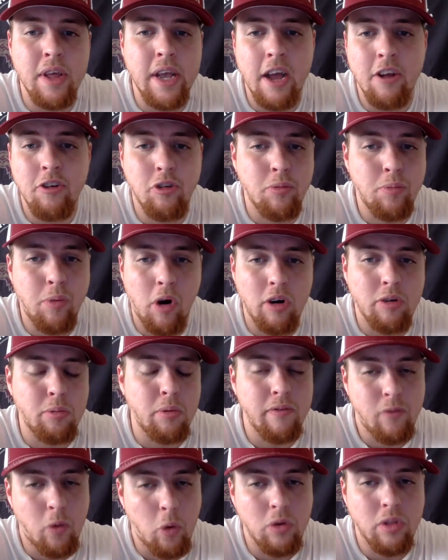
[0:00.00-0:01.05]
the Andrew
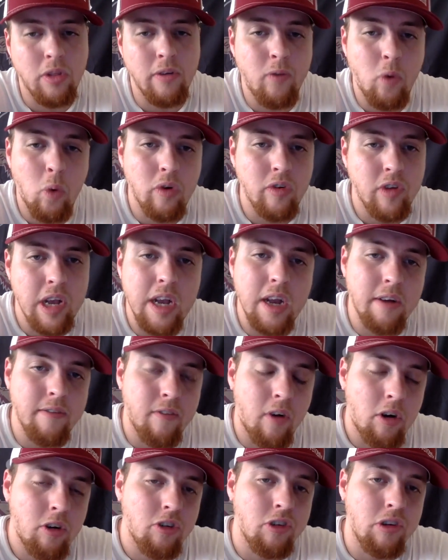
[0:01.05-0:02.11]
Parkman 4th-and-14
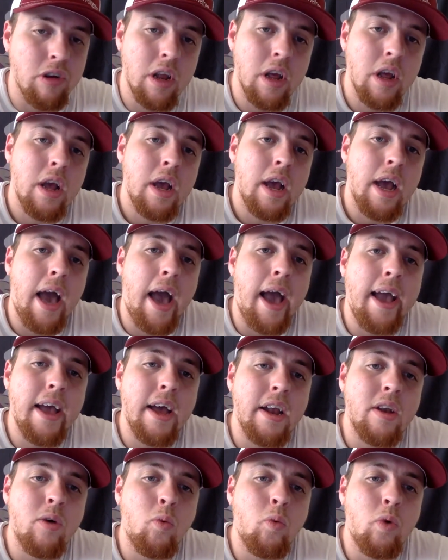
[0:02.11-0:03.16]
conversion.
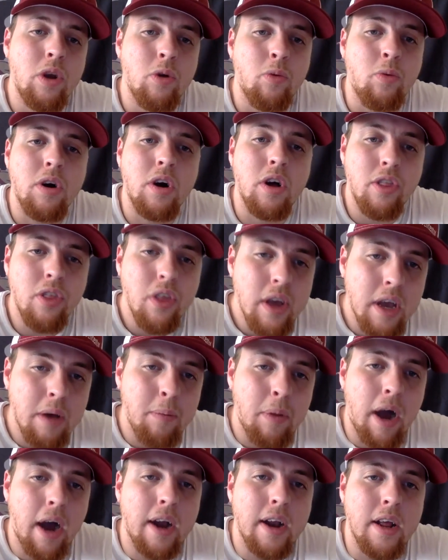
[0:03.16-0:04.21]
And when you really think
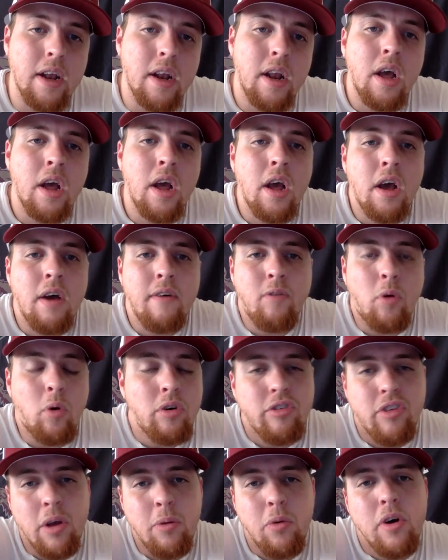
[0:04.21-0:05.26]
about it,
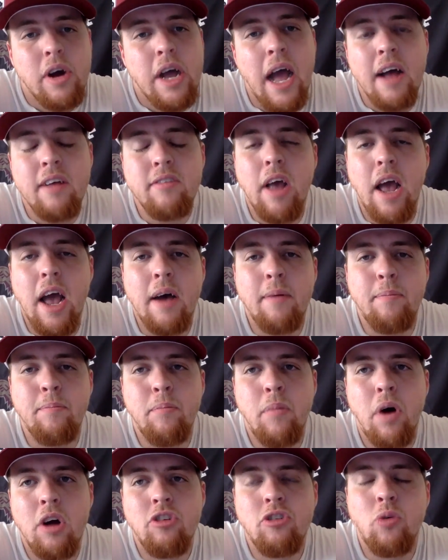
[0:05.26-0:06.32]
Florida State really hasn't had
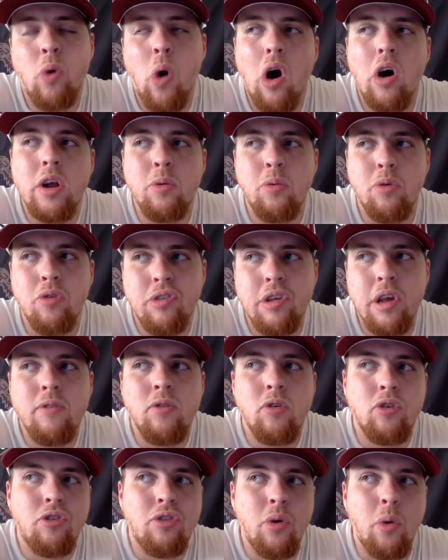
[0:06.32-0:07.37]
much quality
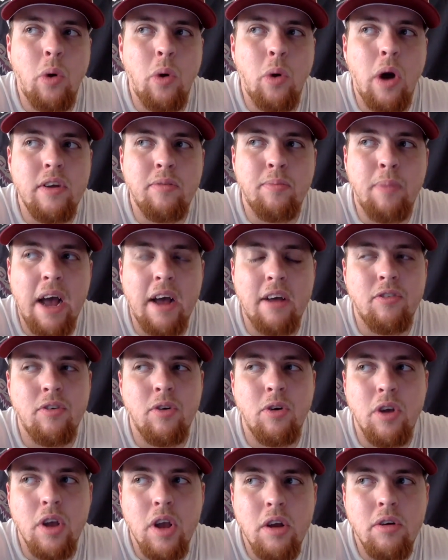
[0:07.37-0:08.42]
receivers throughout these past
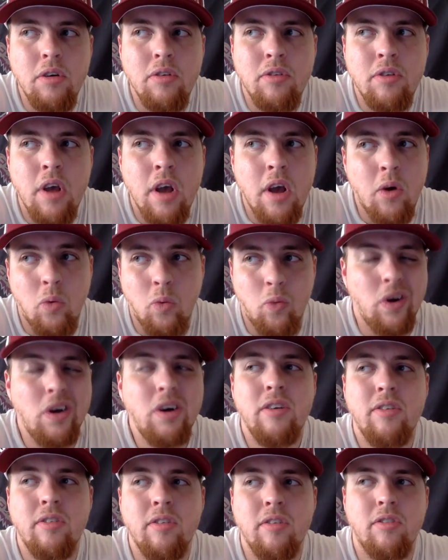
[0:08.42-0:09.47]
few years,
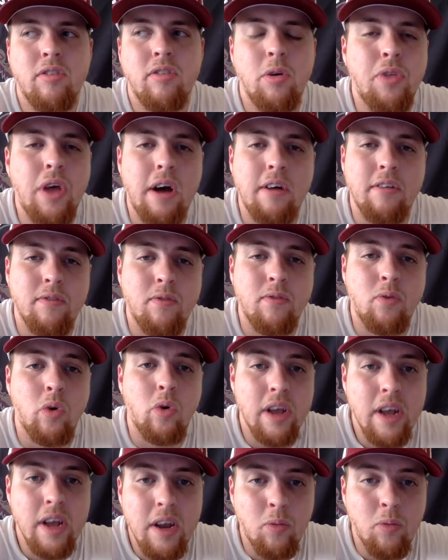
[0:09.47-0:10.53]
really since
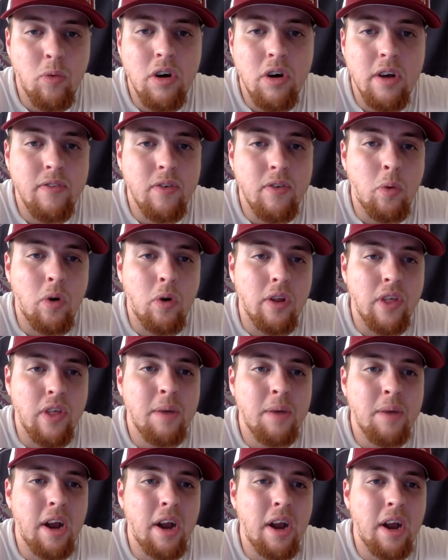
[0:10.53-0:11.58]
2014, really, if you want to
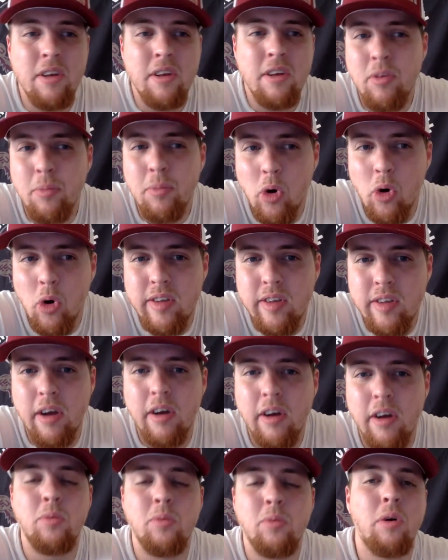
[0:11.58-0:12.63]
think about it. I mean, Tamorian
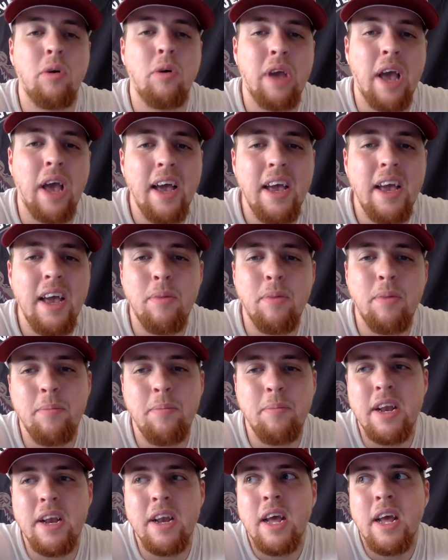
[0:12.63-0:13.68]
Terry was okay, but, I
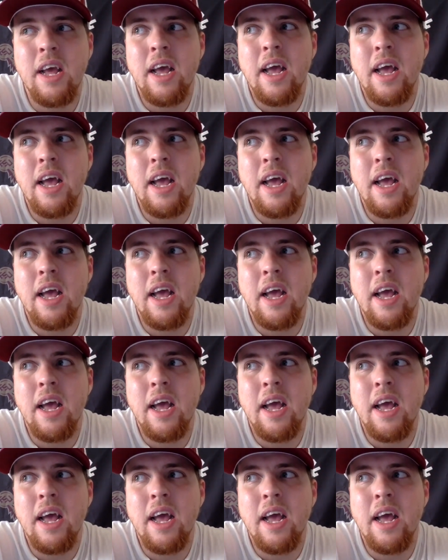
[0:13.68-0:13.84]
mean,